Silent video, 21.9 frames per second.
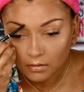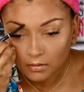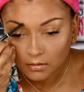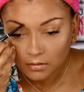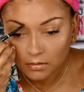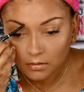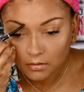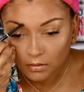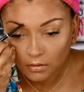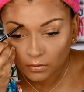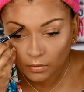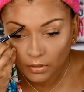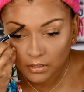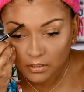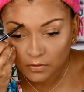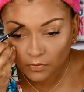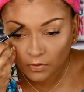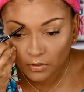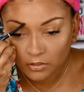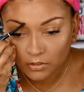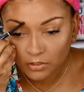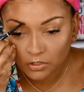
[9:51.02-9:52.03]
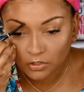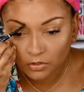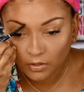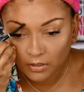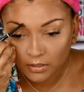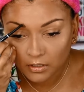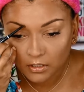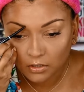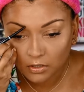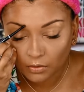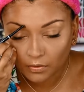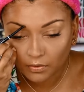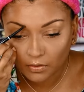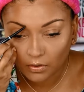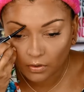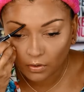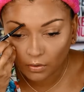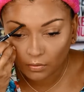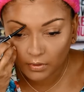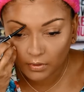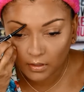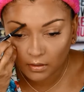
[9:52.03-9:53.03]
So as far as drugstore,
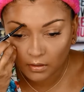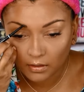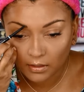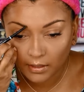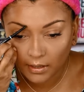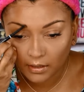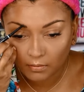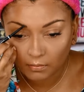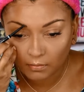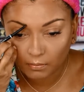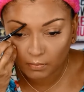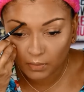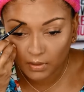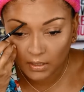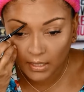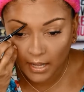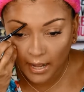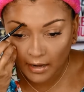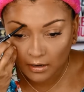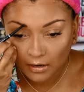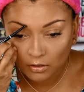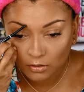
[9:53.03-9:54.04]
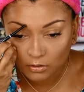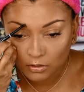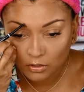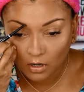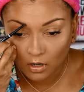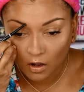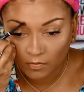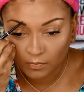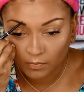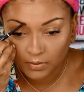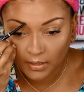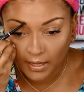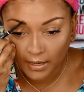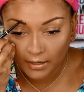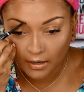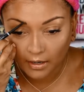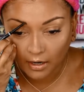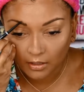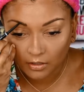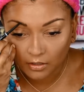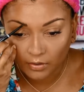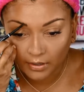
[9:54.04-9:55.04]
the only like black or soft black
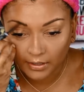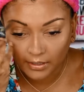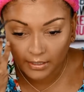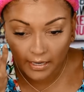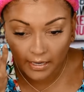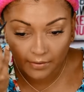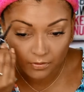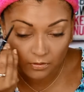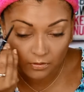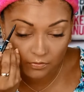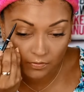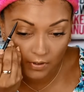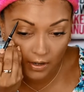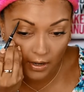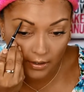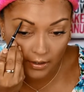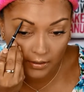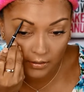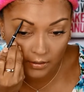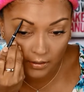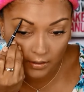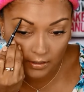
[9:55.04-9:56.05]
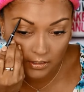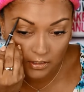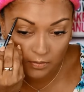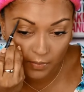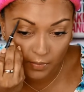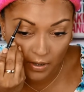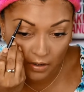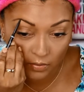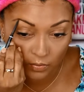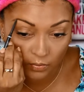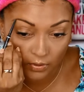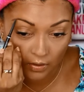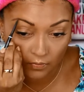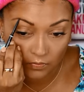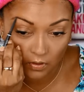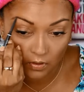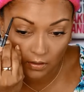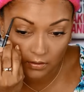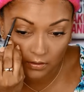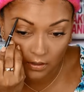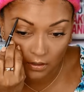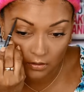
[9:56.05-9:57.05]
color I could ever find is by
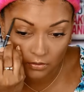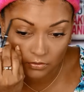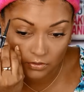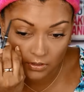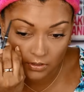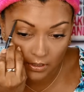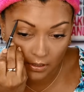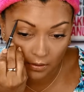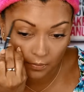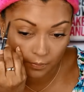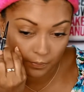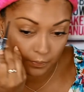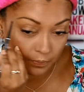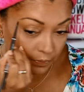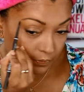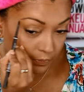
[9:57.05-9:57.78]
Revlon Color Stay.